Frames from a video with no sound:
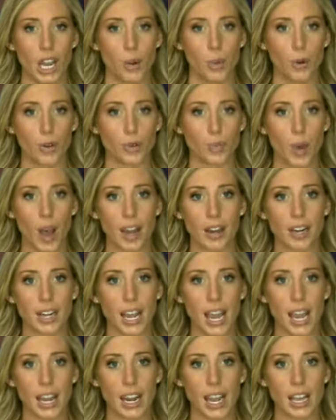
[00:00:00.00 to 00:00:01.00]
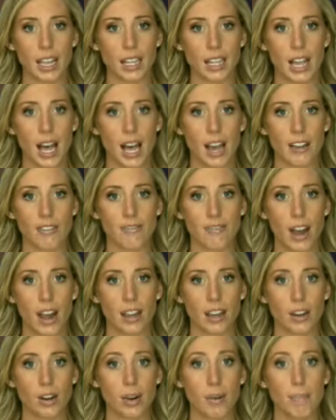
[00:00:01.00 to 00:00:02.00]
were spotted at a
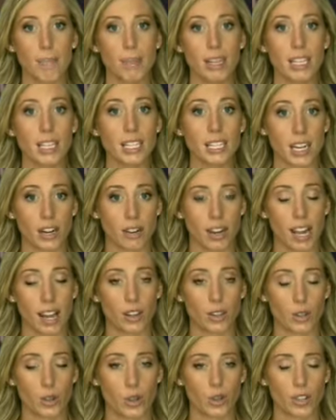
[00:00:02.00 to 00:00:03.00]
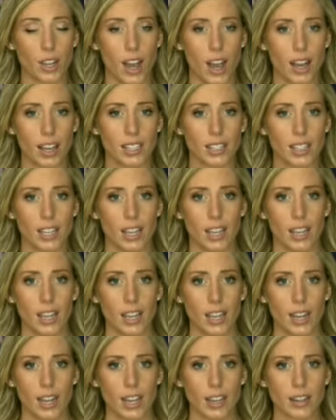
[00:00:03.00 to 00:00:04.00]
live-fire military exercise.
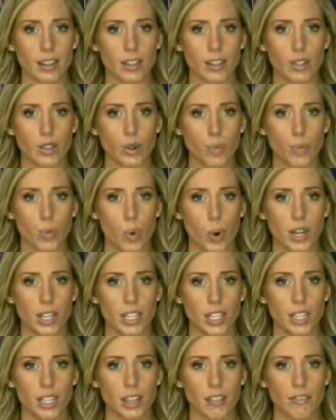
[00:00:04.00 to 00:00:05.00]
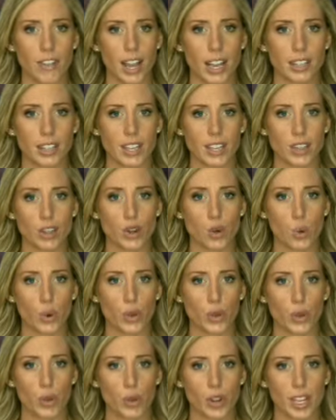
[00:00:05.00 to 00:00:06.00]
Analysts are pointing to the fact that the
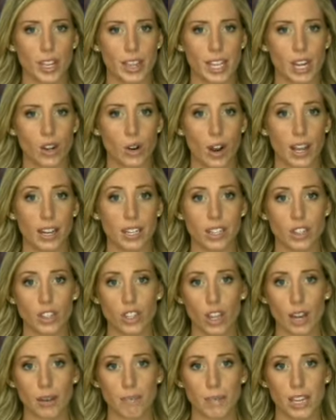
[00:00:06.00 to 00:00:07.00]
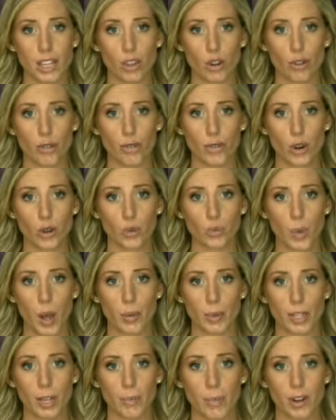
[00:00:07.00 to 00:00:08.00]
North Korean leader and his son made their first
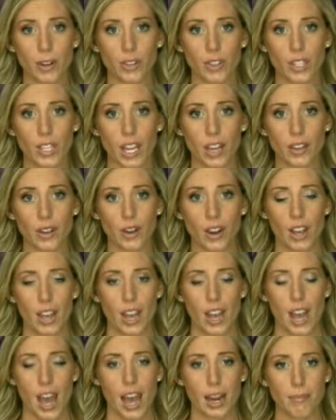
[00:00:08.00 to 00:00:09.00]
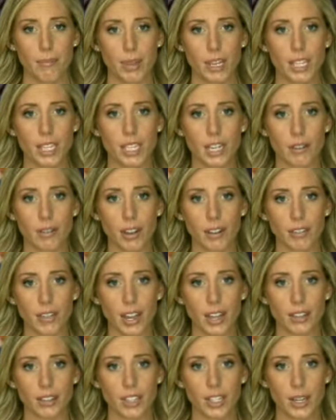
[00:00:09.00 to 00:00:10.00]
public appearance together at a military
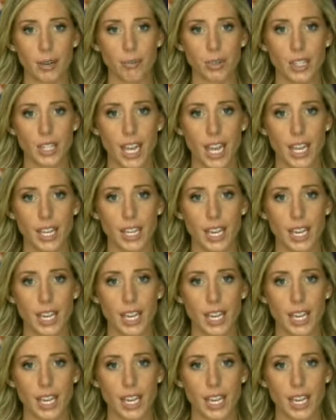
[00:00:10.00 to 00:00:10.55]
event. Some say